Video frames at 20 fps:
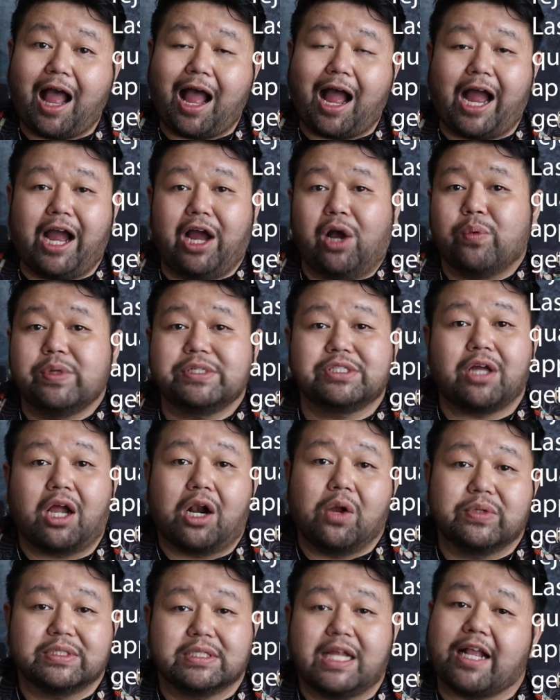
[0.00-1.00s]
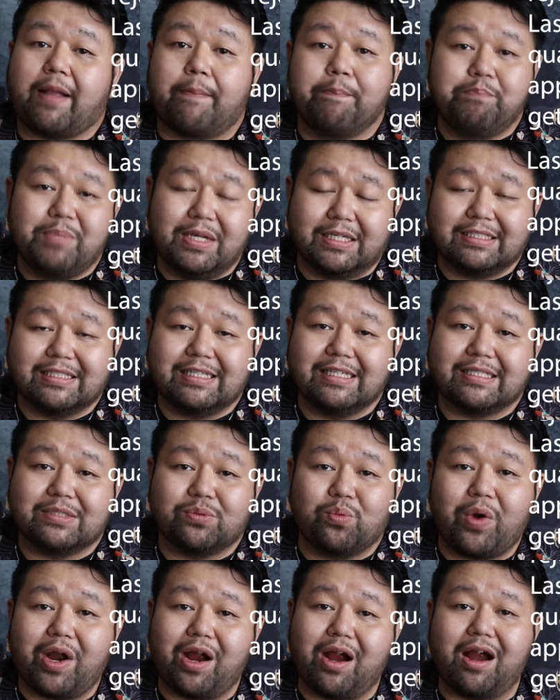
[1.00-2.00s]
I always thought it was like a
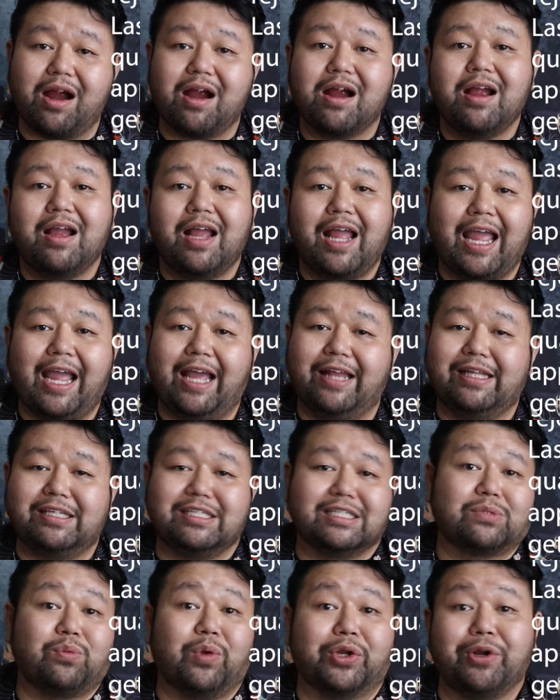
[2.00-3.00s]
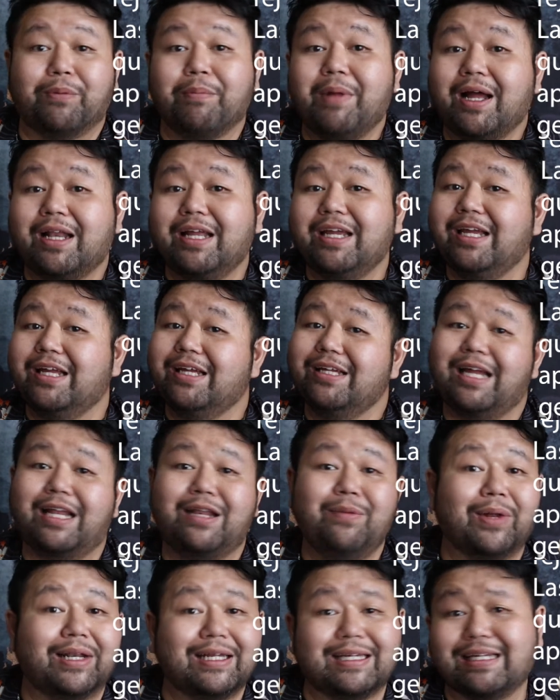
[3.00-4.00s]
business where, hey, they just want your money,
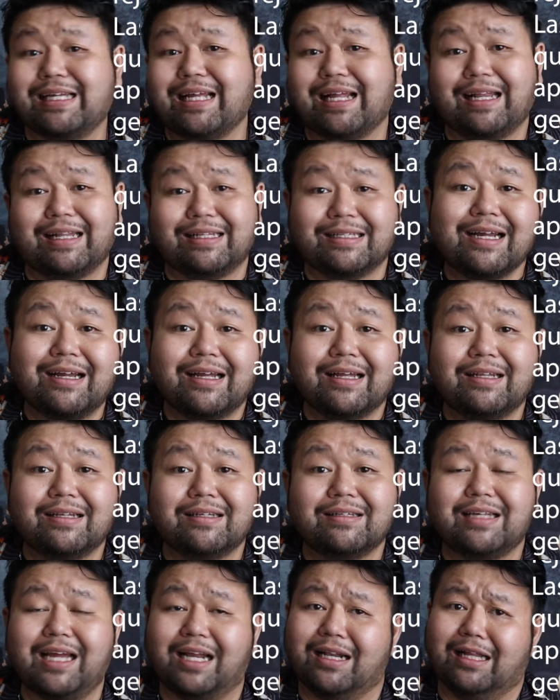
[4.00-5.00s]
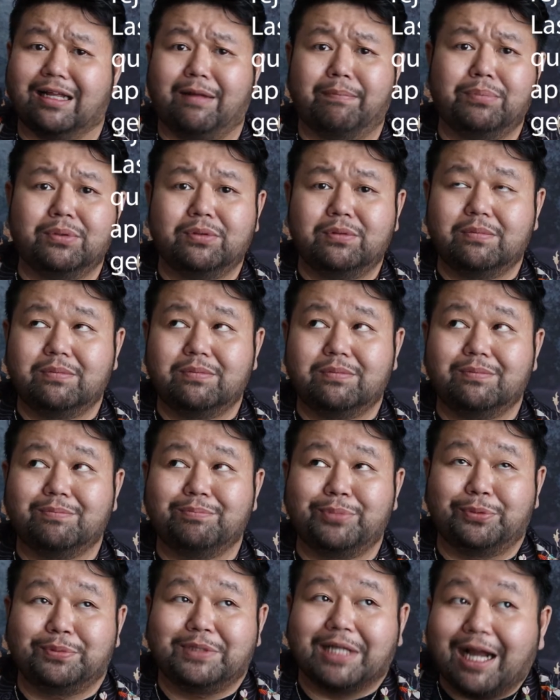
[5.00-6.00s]
anybody could get it done, kind of like a
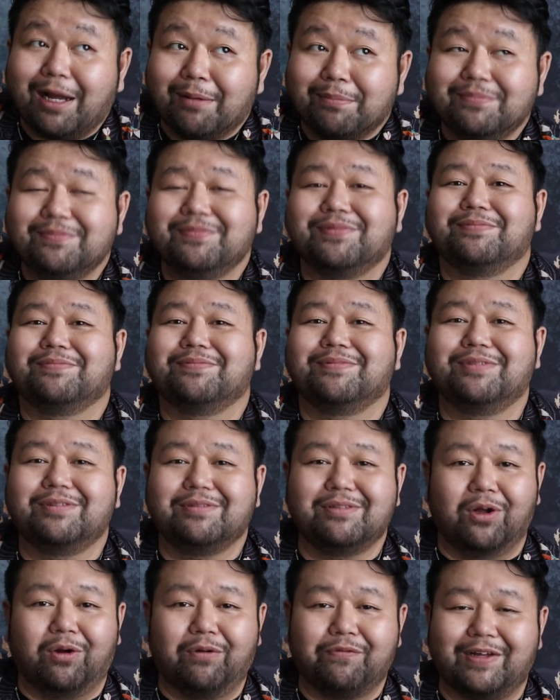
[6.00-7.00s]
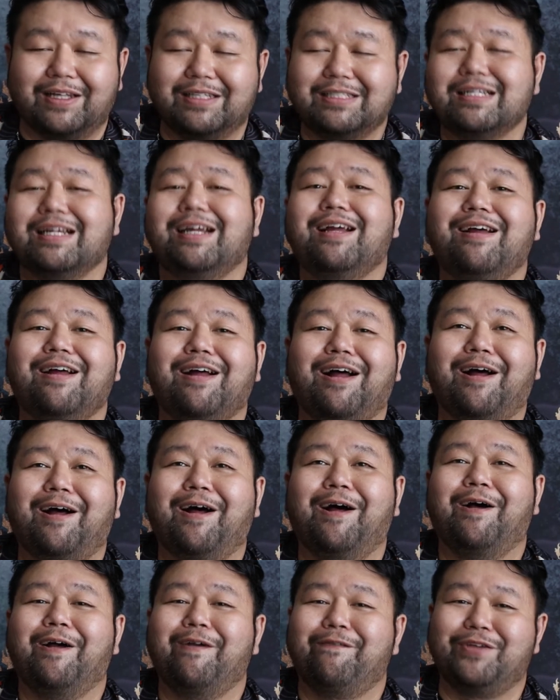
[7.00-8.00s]
boot job, no offense.
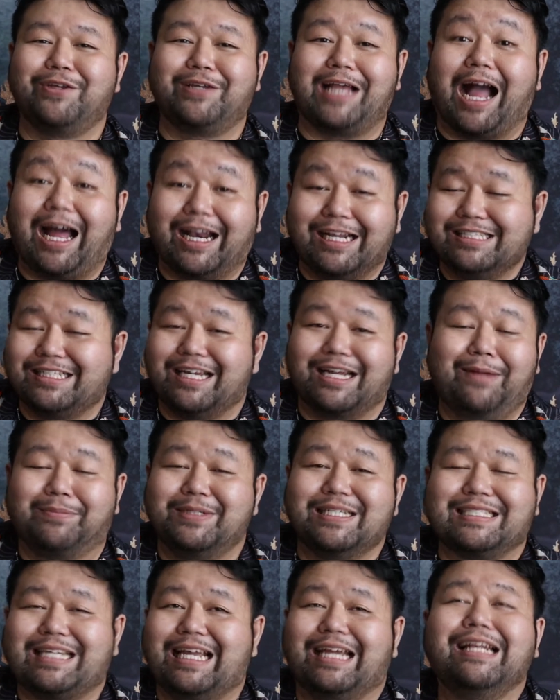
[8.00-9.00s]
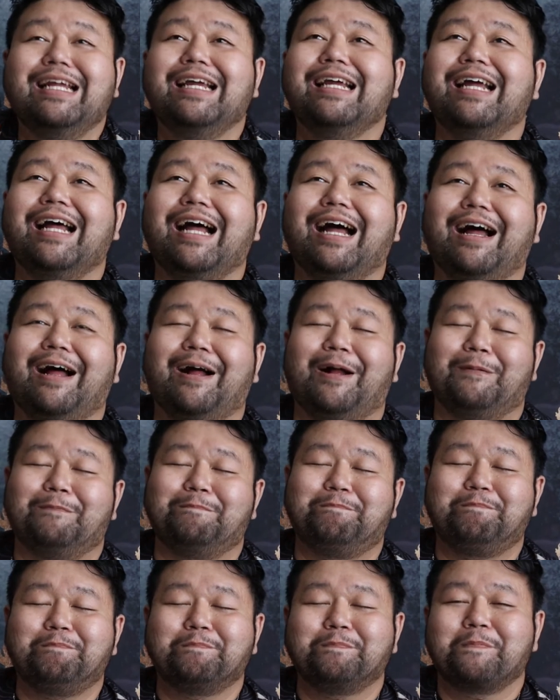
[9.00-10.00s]
If you got it done, I'm just saying.
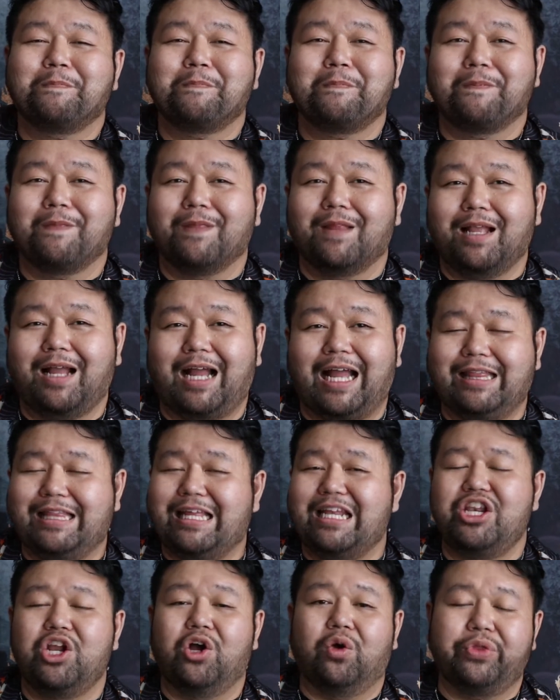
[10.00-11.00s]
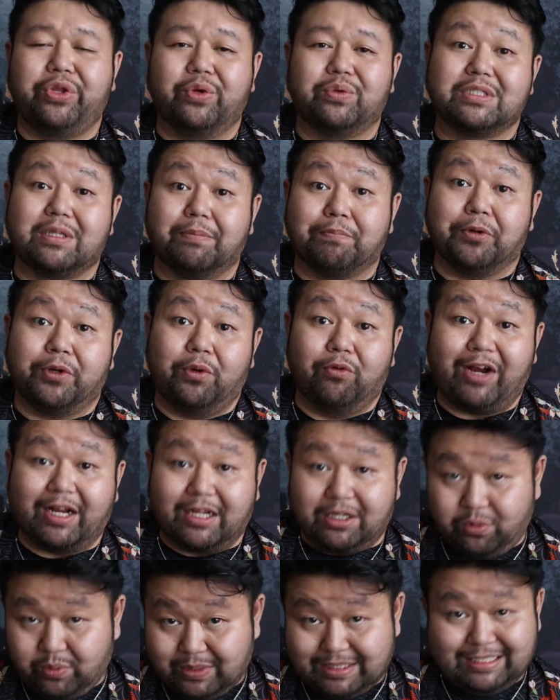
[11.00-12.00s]
I didn't know there was a
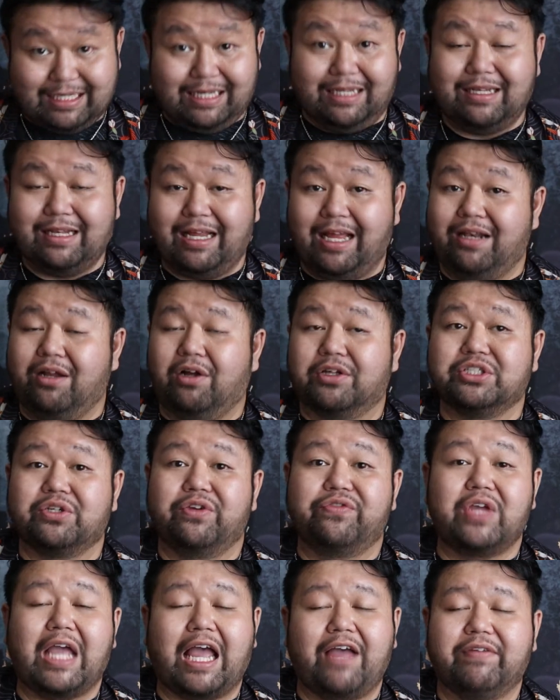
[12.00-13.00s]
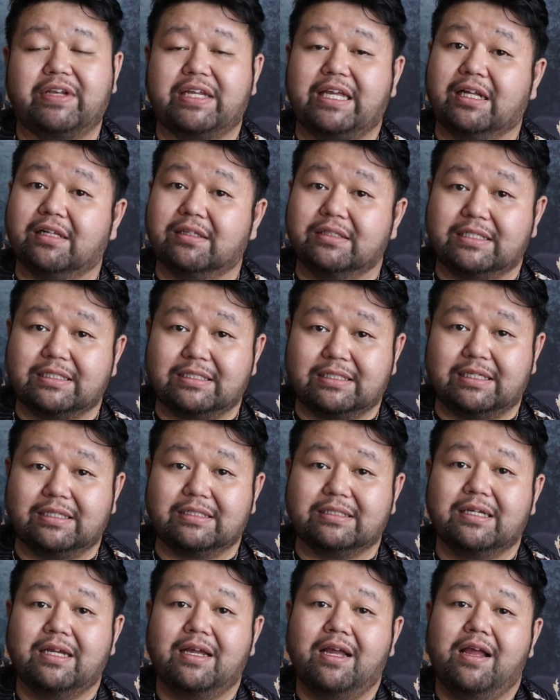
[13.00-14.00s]
prerequisite, and also if you have any
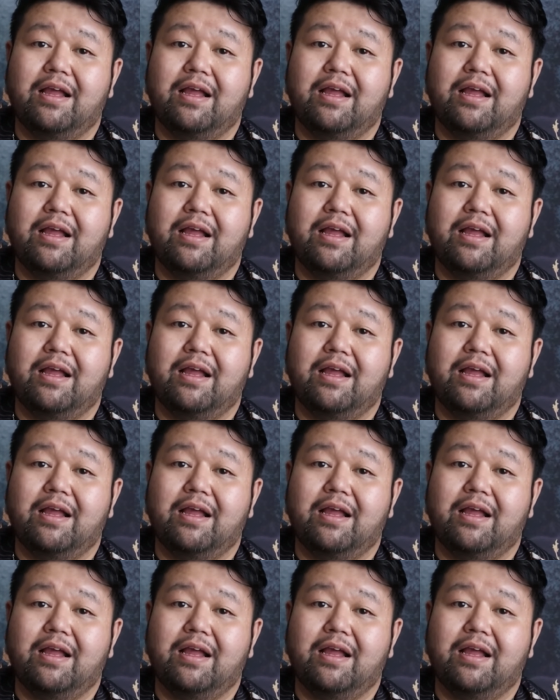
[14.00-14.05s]
illnesses.